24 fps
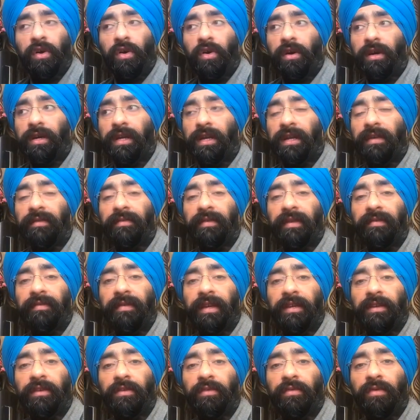or even
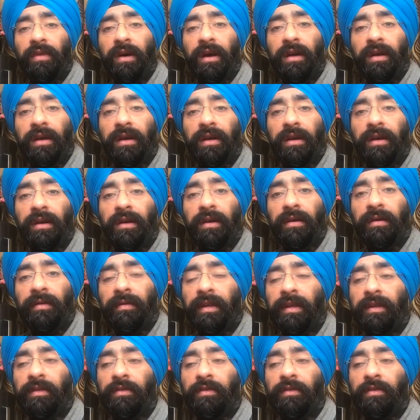when you are uh,